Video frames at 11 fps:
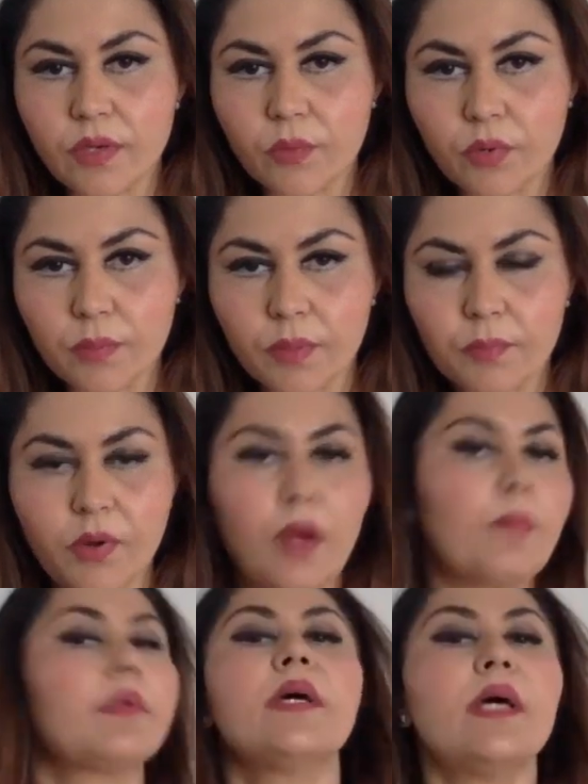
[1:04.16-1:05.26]
verbal
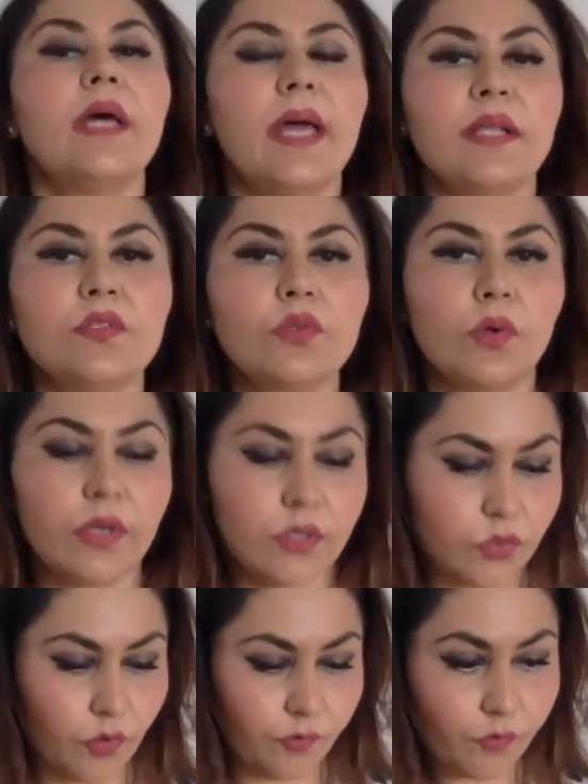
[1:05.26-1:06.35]
prompt, and so on and
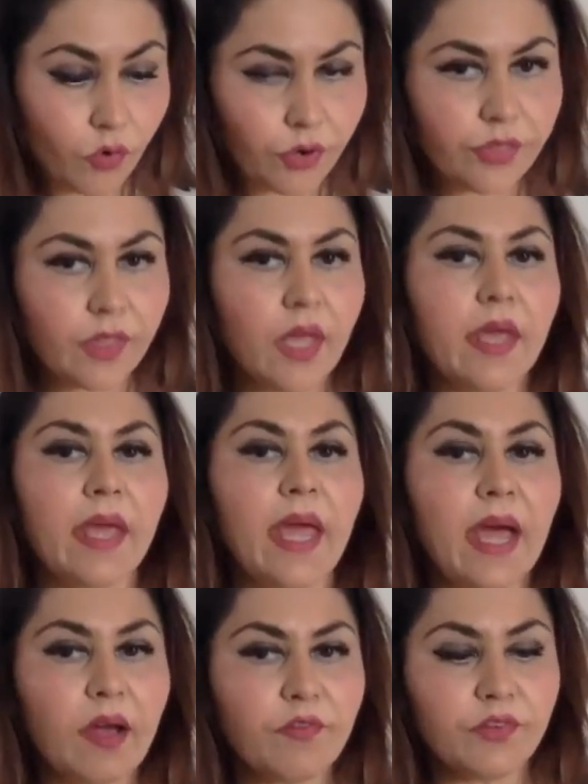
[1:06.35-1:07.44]
so forth.
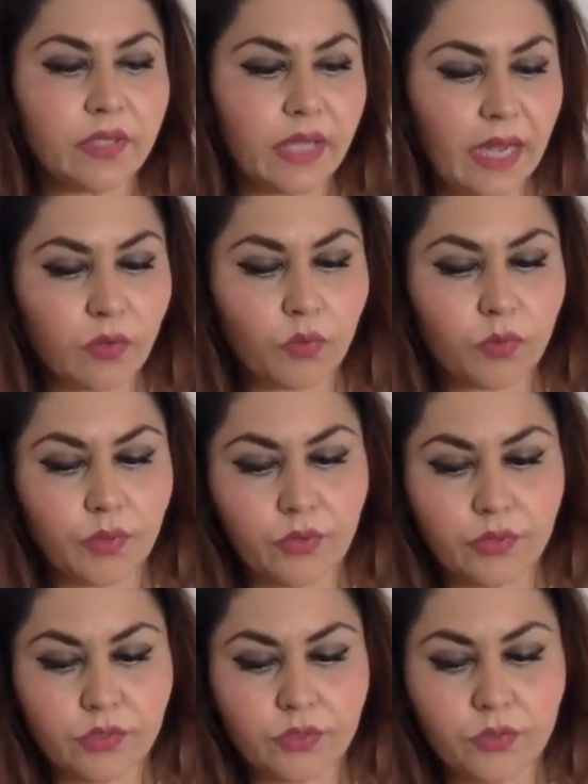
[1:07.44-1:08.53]
After that, what we're
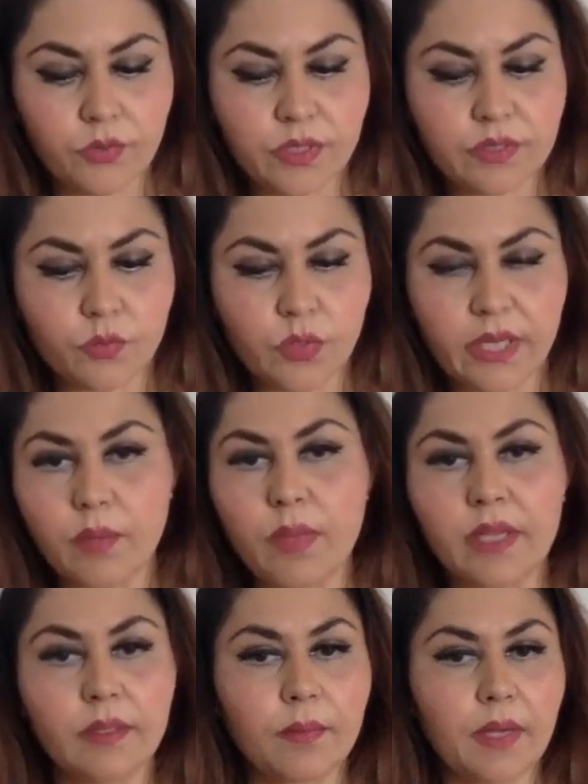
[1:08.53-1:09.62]
going to do is we can
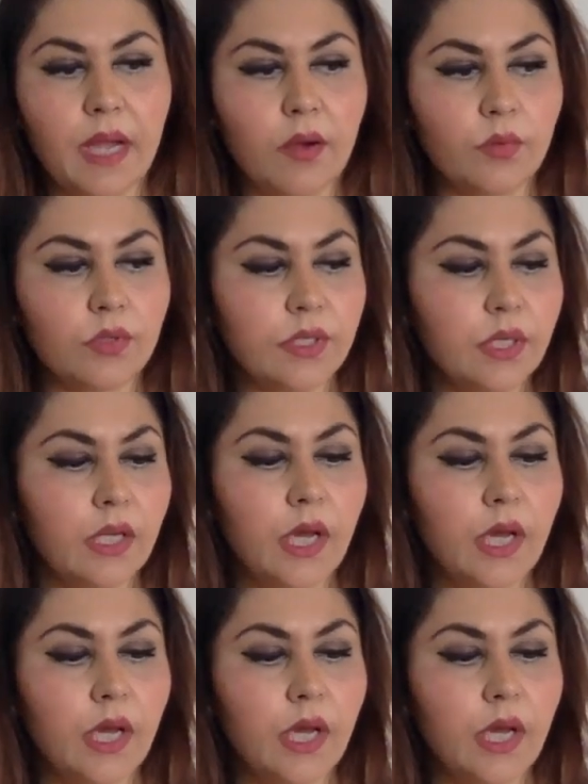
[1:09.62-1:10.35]
make them count